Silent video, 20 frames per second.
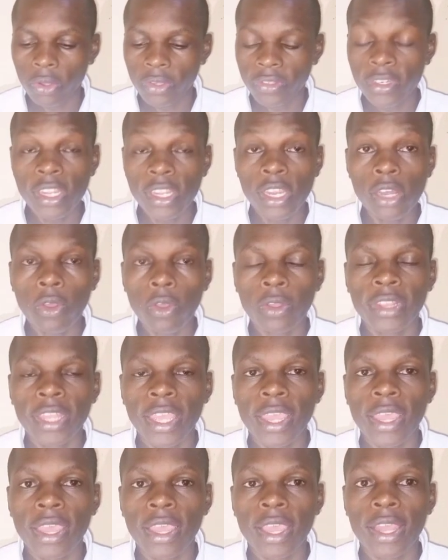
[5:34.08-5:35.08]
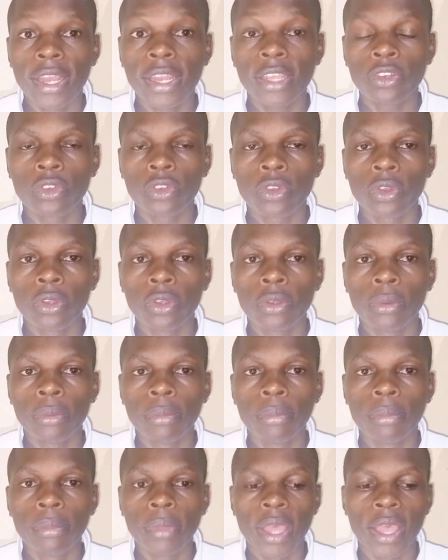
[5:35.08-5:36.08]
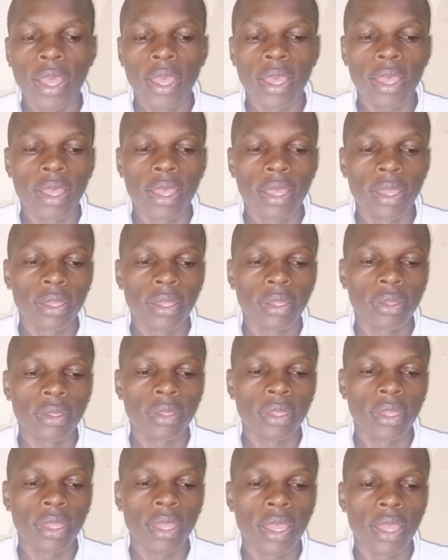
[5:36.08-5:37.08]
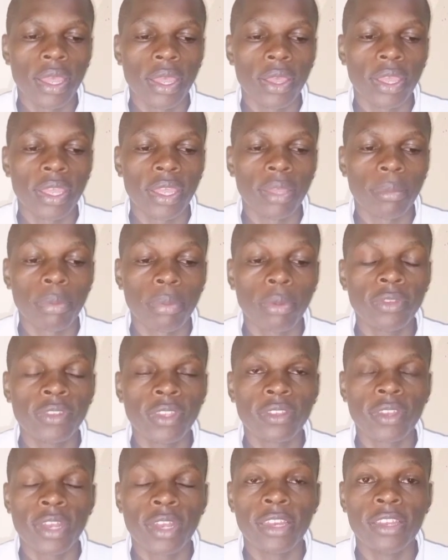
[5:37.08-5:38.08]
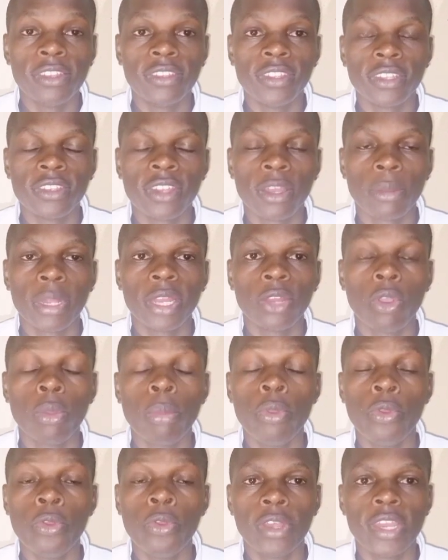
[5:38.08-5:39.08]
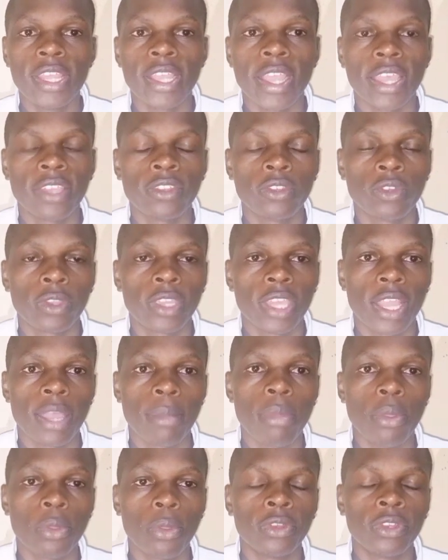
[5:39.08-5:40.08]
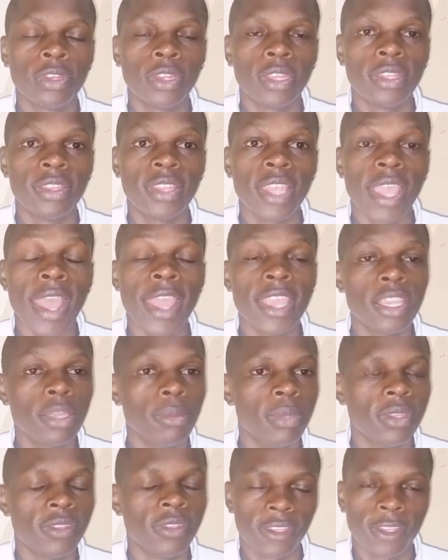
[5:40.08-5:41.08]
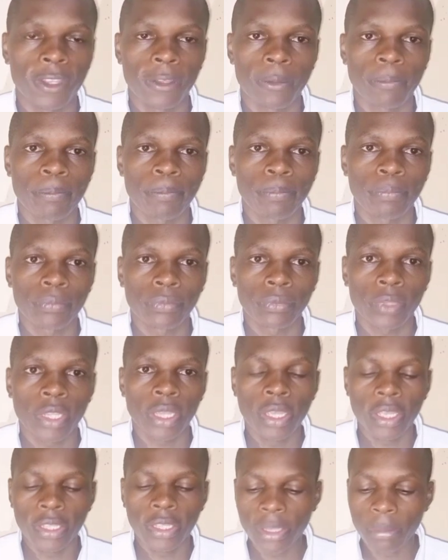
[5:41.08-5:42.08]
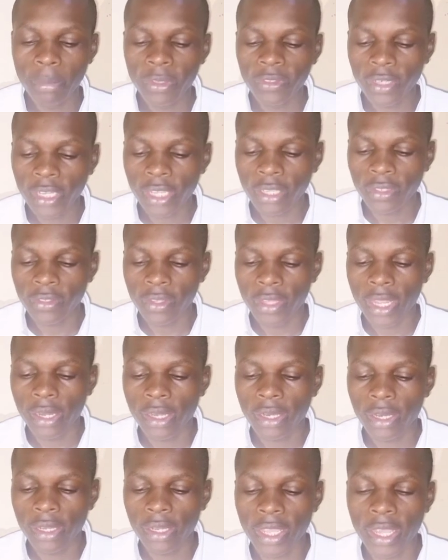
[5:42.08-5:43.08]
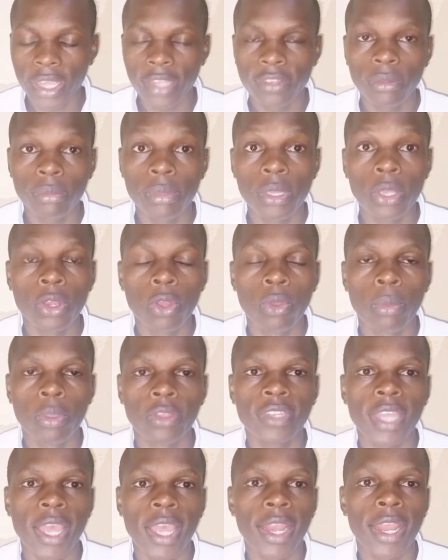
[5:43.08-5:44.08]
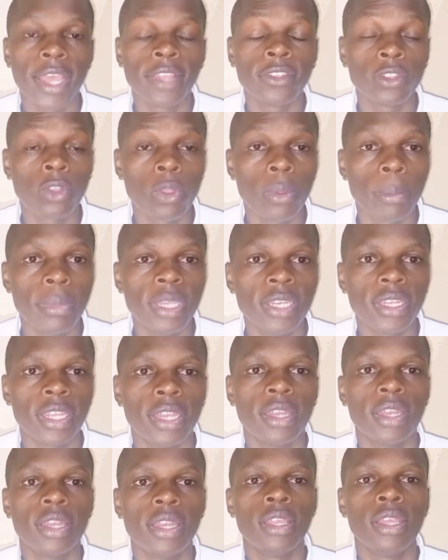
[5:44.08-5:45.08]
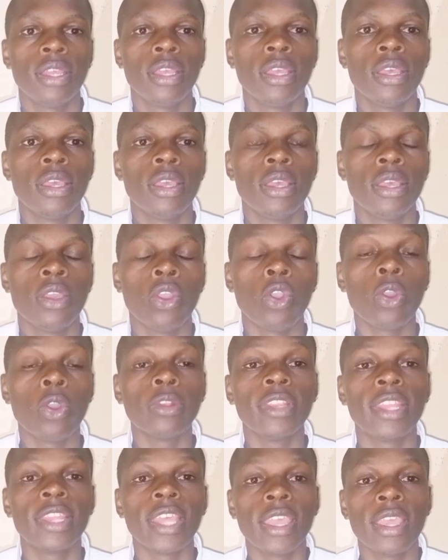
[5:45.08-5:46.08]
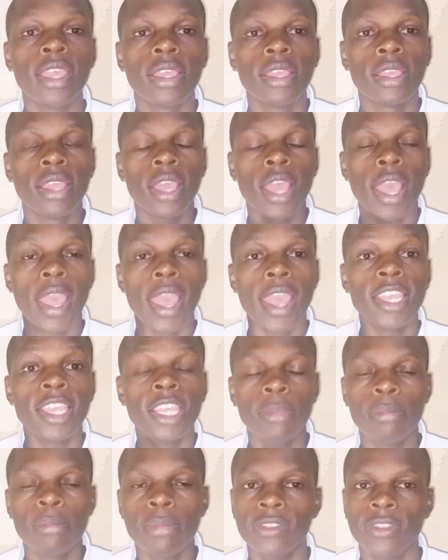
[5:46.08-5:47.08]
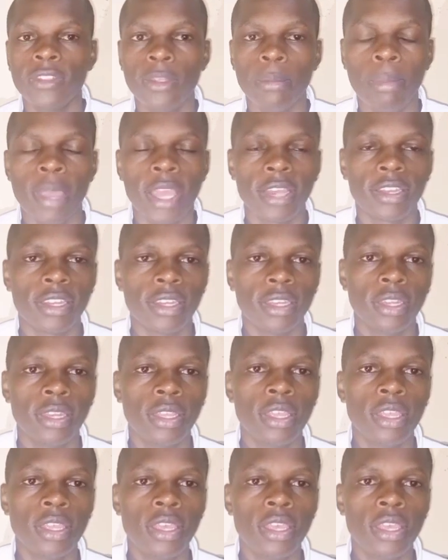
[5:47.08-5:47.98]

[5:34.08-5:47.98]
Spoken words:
still on the electoral process, ladies and gentlemen, Oburu Odinga is talking about the IEBC, the mistakes that the Azimio La Umoja Alliance committed on the IEBC part.